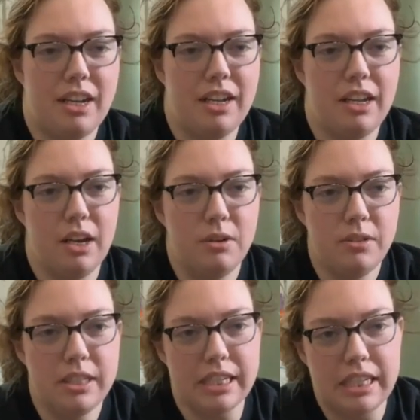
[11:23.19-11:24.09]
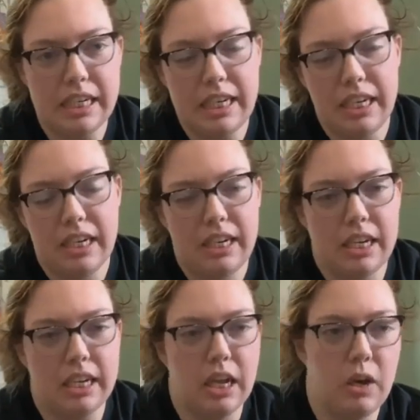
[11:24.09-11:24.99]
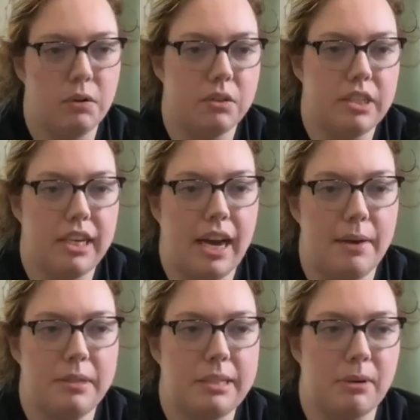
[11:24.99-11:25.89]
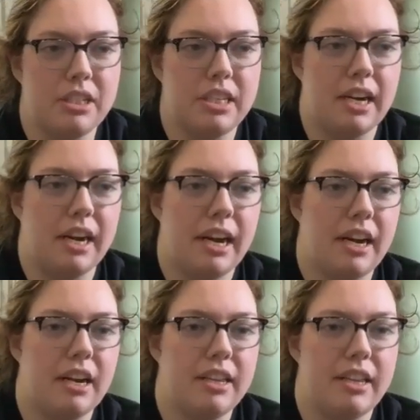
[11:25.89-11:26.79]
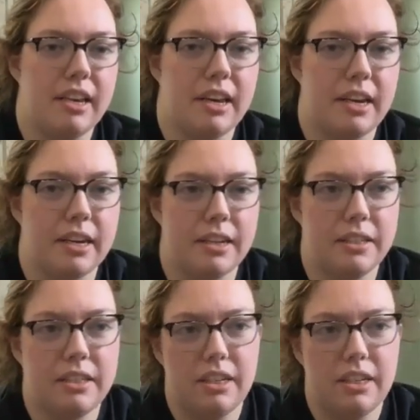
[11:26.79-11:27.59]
Hello, Sydney. Hello. See, I was smart today. I got the uh,